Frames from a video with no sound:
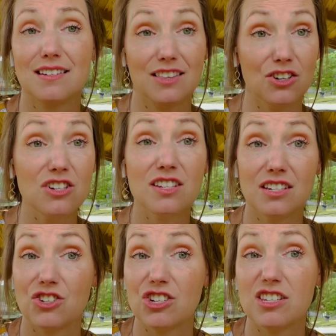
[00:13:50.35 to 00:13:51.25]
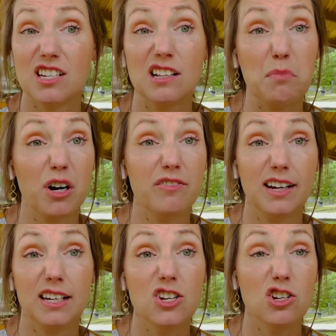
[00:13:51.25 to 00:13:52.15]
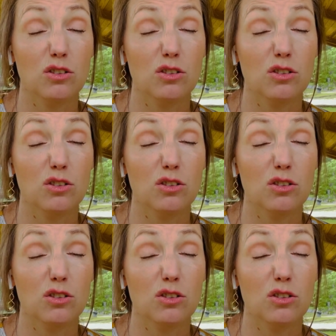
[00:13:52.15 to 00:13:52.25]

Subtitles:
they're just still in perfect condition.